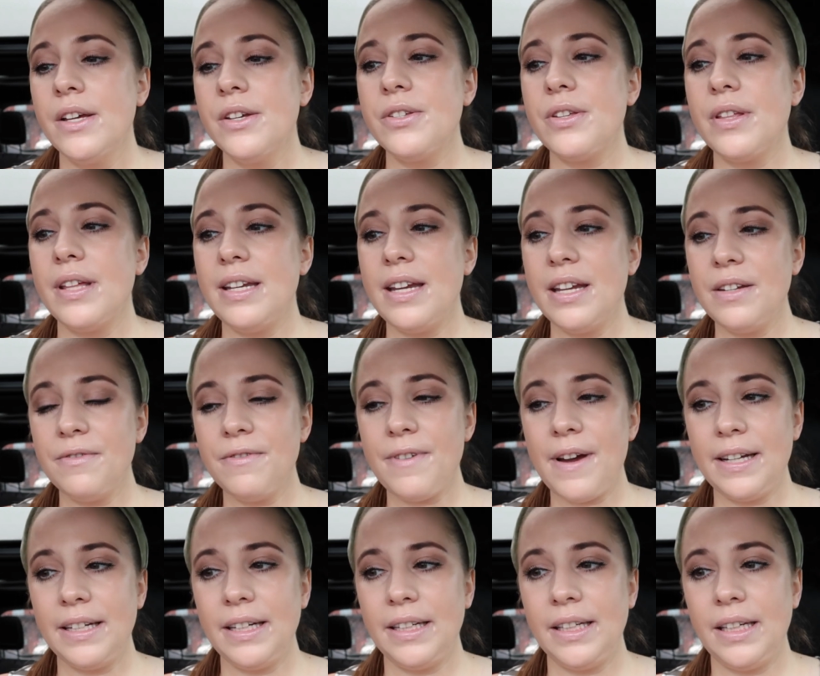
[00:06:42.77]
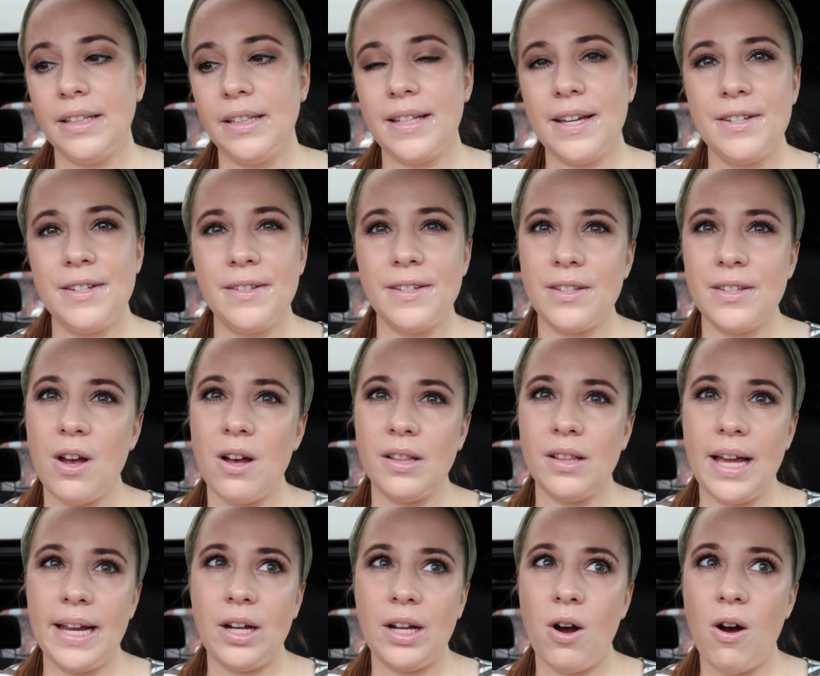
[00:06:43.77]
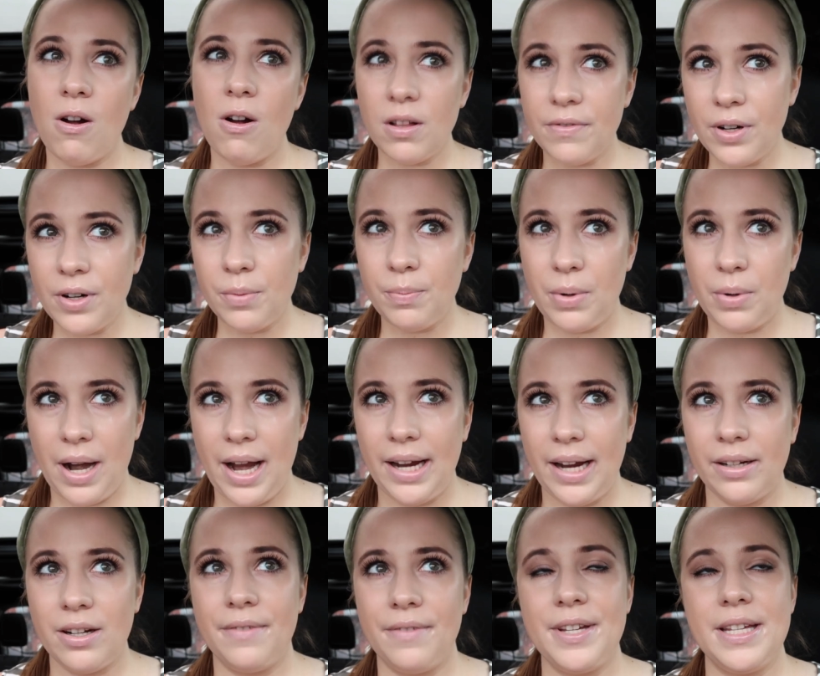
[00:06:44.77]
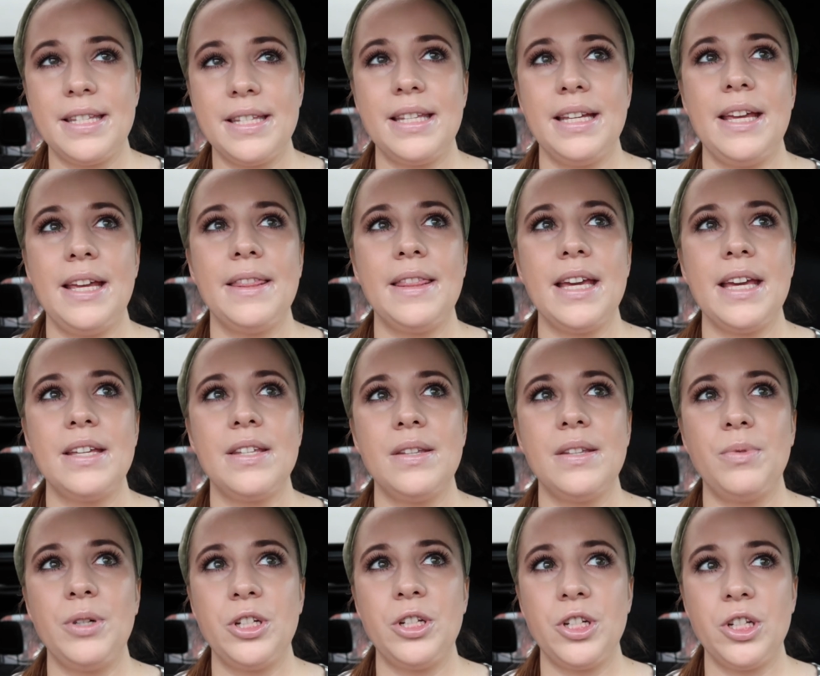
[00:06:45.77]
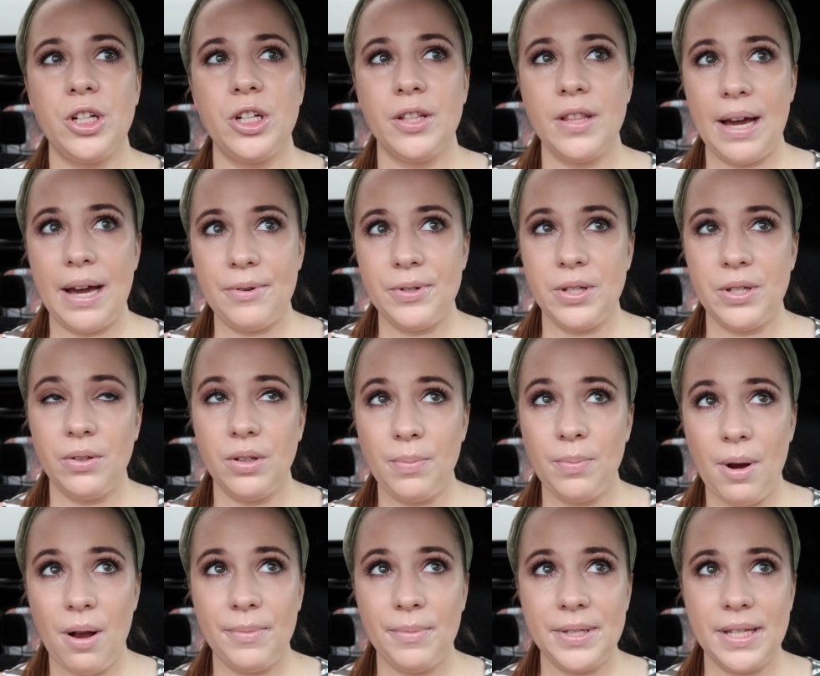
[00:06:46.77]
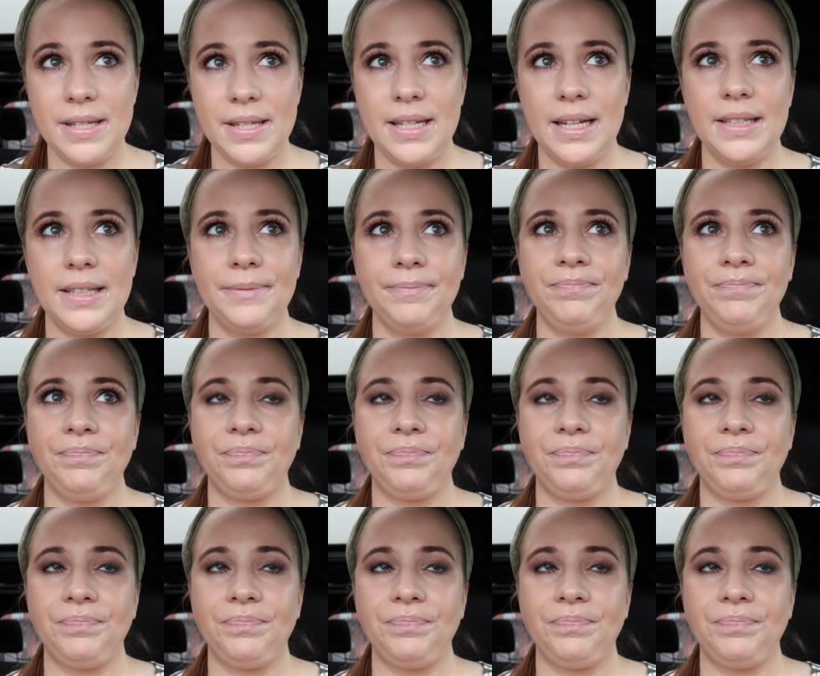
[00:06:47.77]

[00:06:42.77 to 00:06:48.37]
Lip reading: So they didn't find any, they saw like all of her brain, obviously, which that was the only problem, was the cyst.